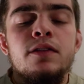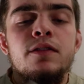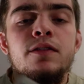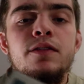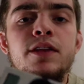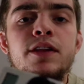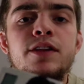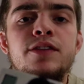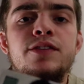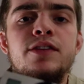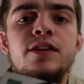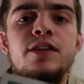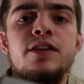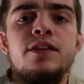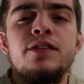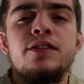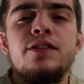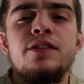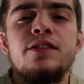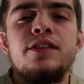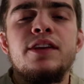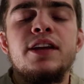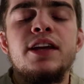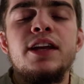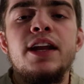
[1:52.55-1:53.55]
This
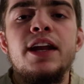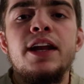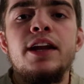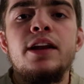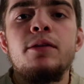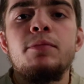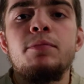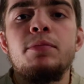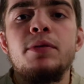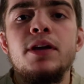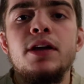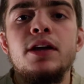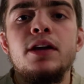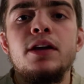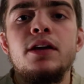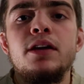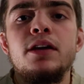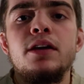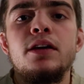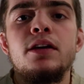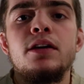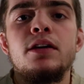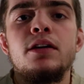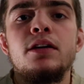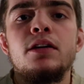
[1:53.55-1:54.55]
is
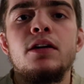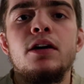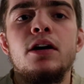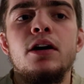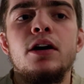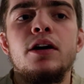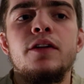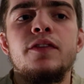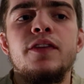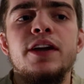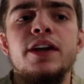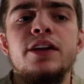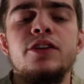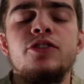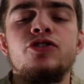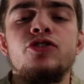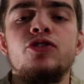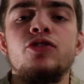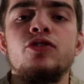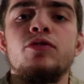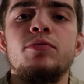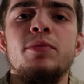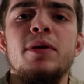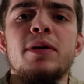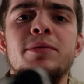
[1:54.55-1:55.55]
1080p. I think it
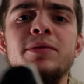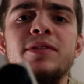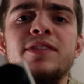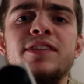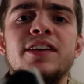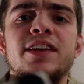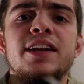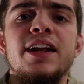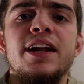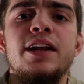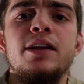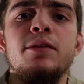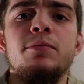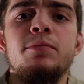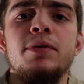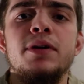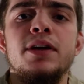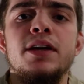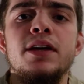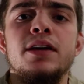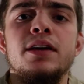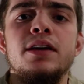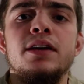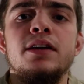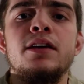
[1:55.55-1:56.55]
shoots maybe
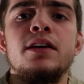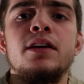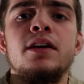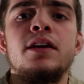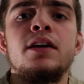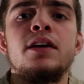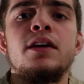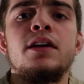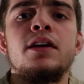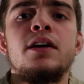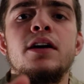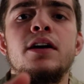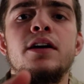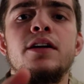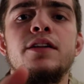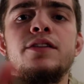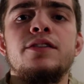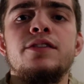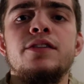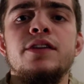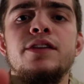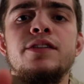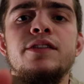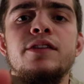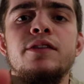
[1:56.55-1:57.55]
1080p at
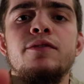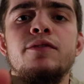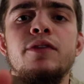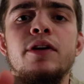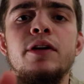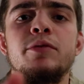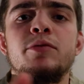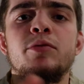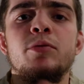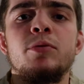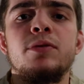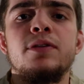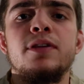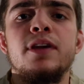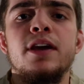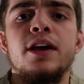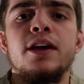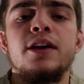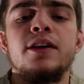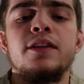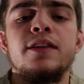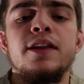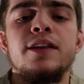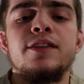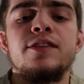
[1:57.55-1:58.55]
60 frames per
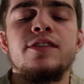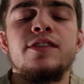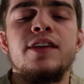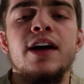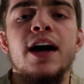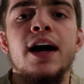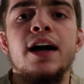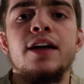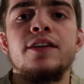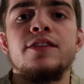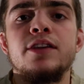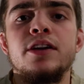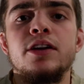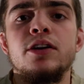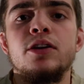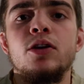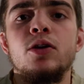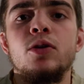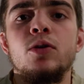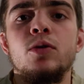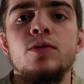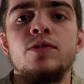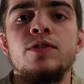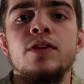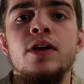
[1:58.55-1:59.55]
second. That's as high as it
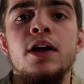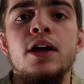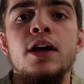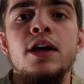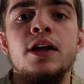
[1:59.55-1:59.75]
goes.